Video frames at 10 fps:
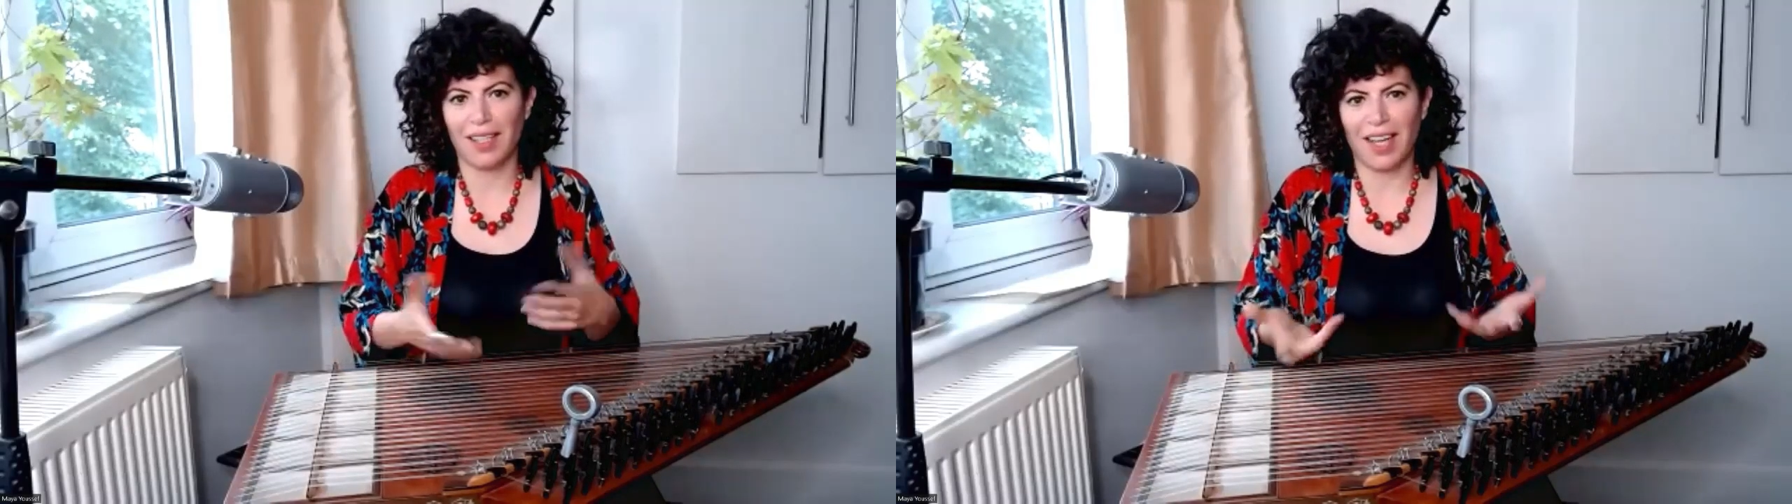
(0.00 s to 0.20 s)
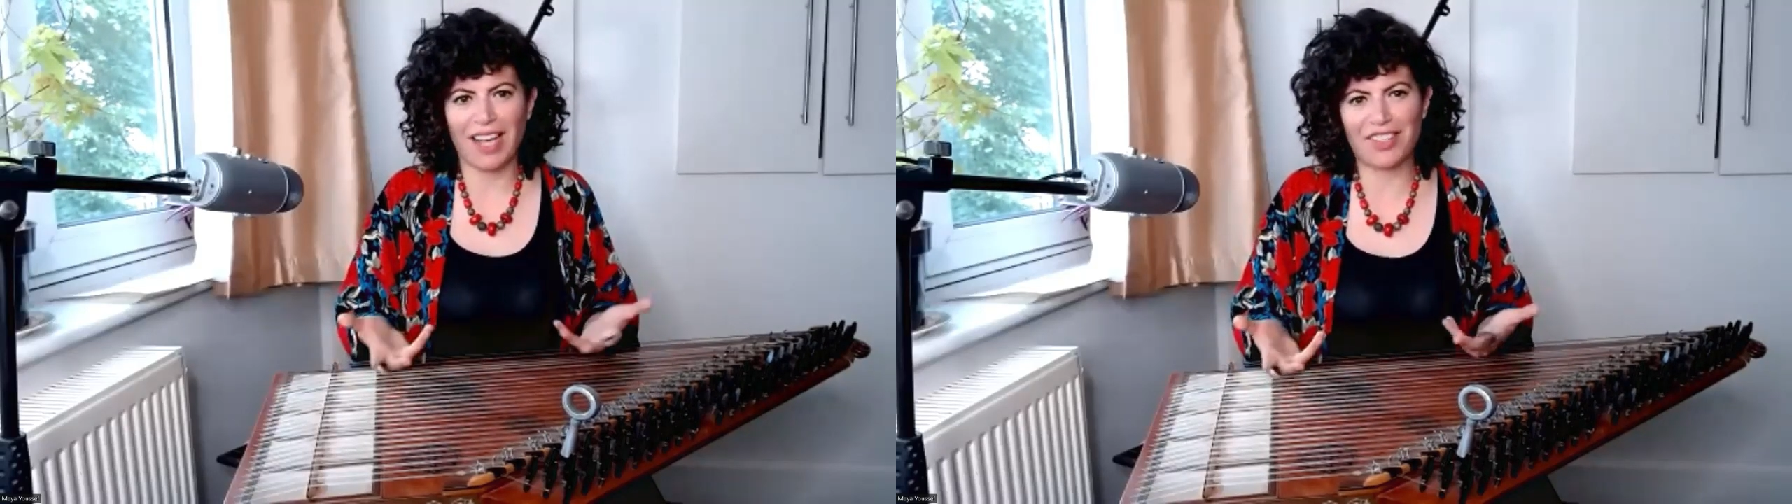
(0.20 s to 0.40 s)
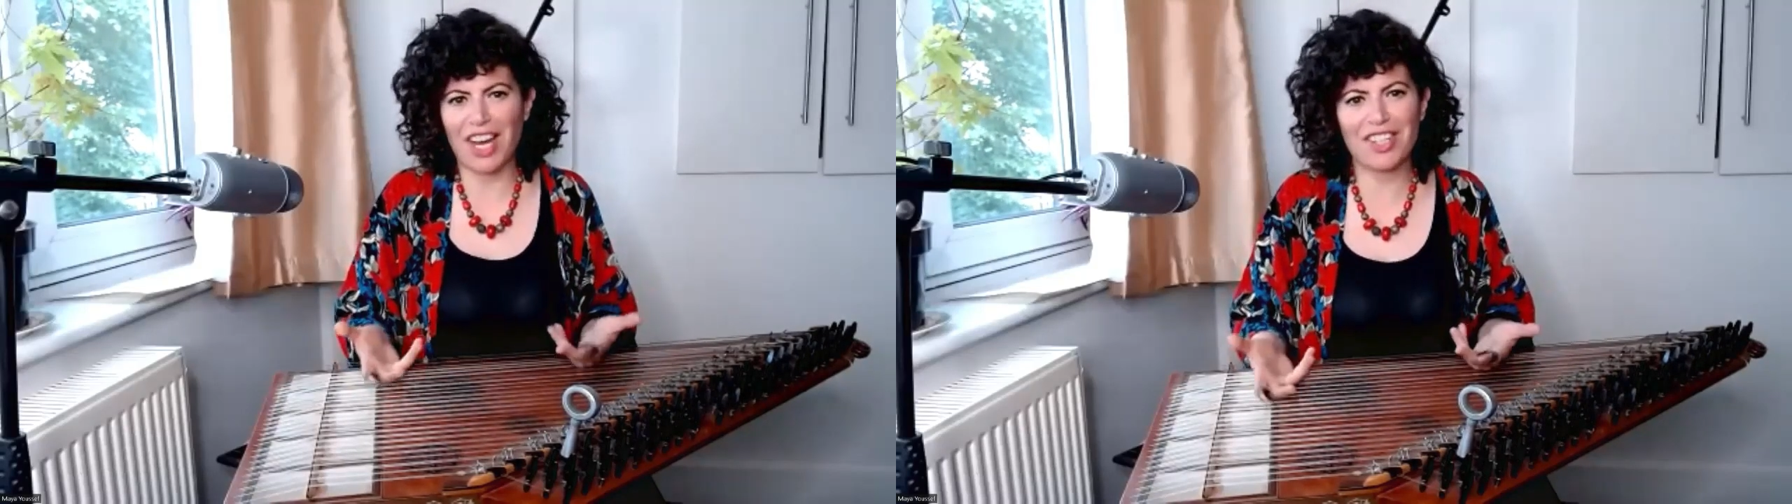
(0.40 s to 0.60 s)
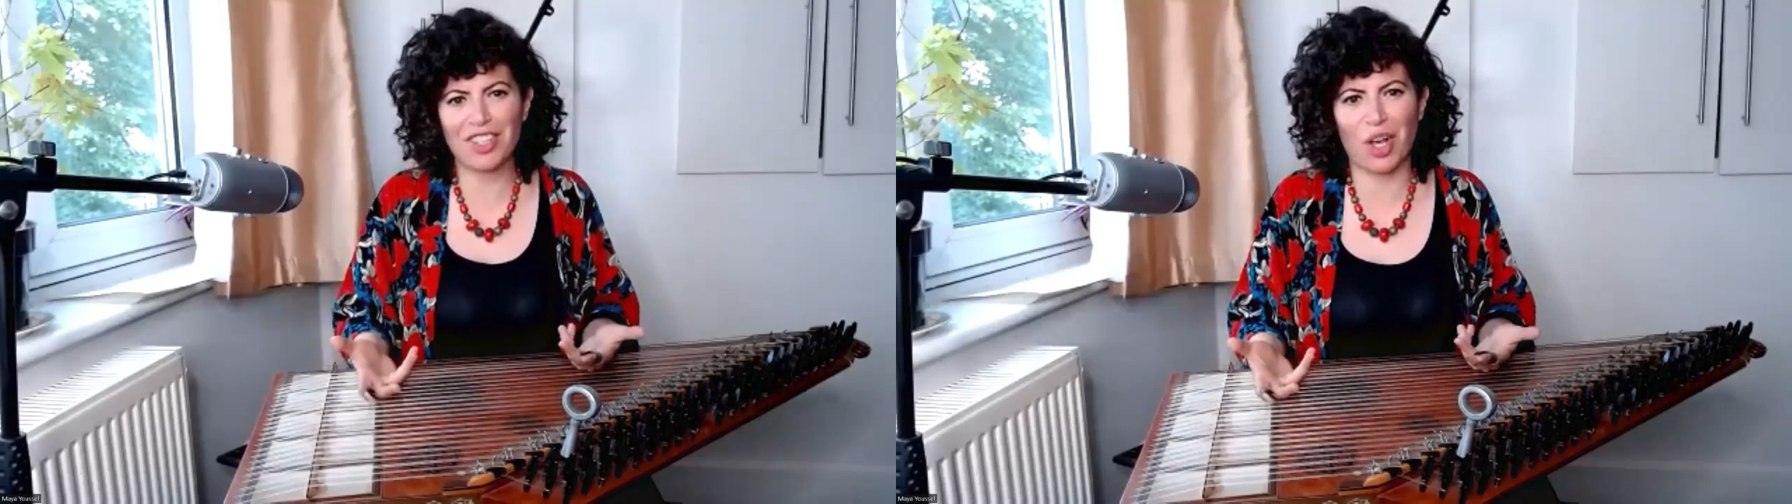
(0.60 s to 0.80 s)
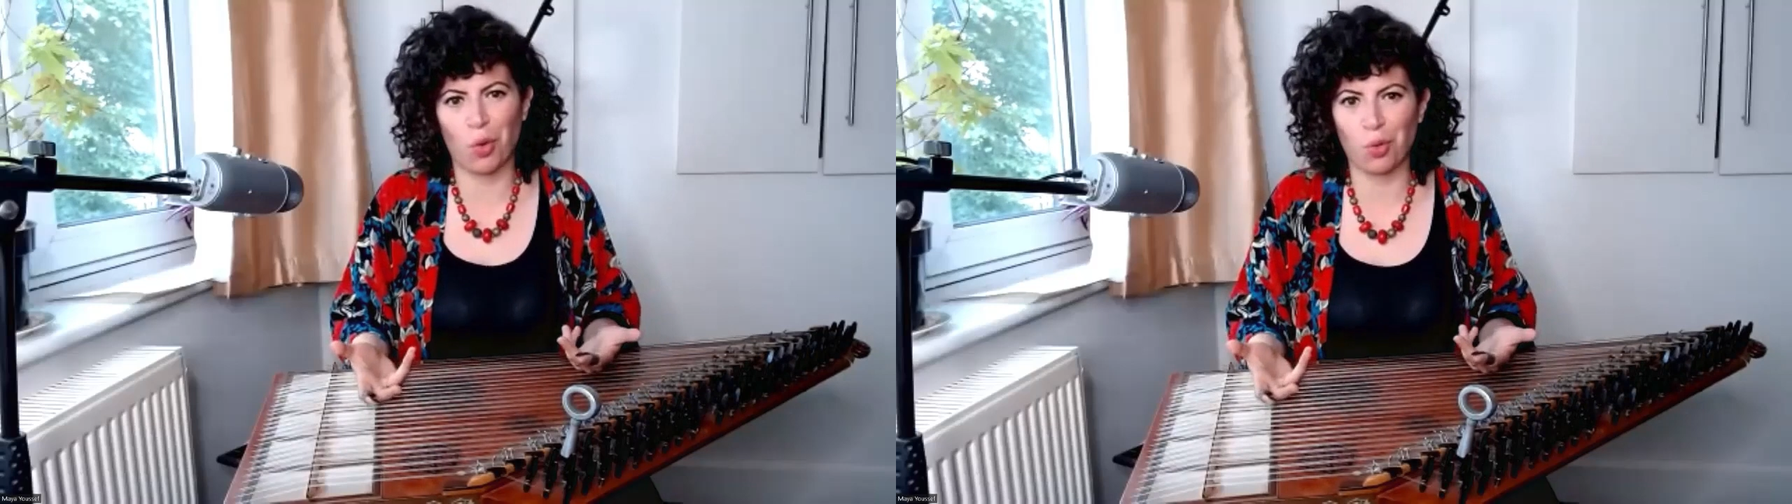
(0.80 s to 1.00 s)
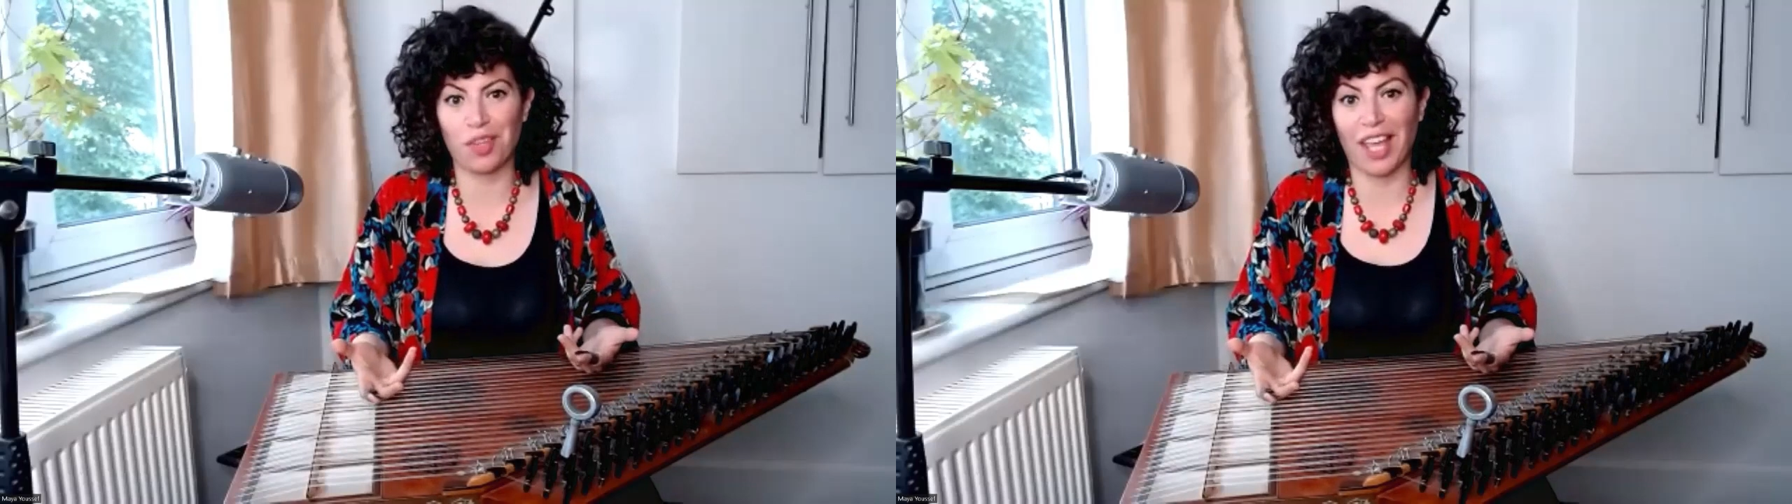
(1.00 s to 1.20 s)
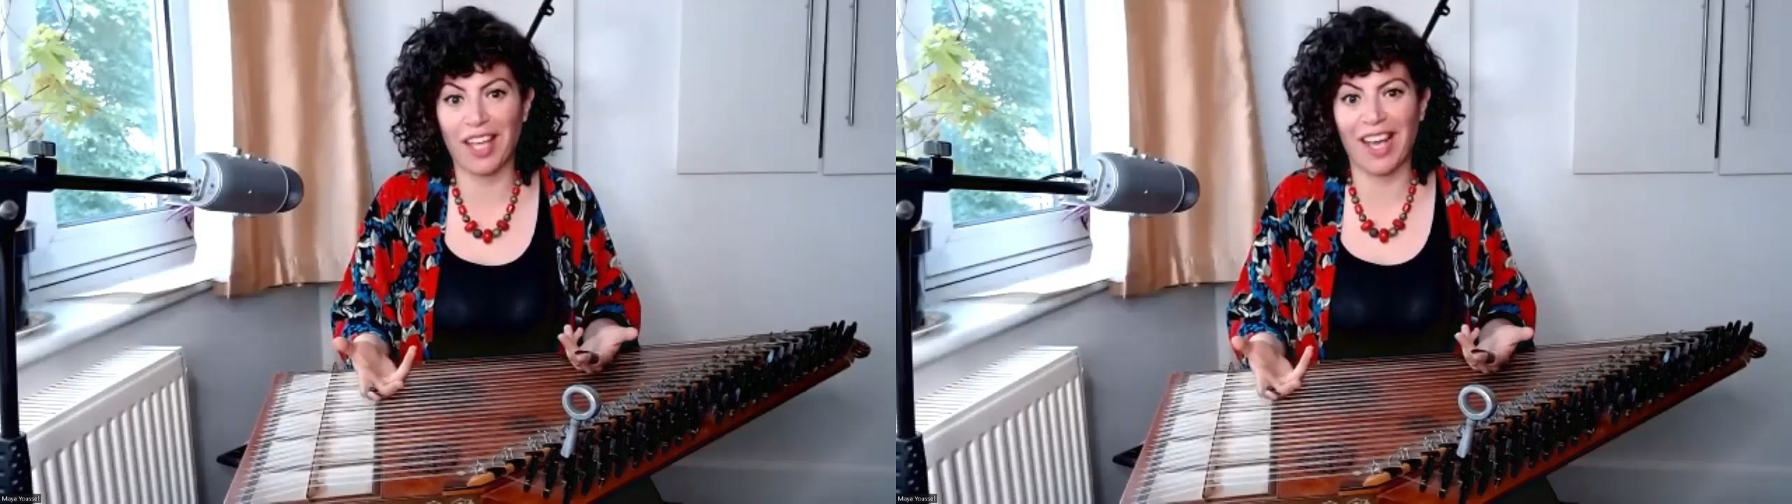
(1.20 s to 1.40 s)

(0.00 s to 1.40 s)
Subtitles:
I changed the whole thing.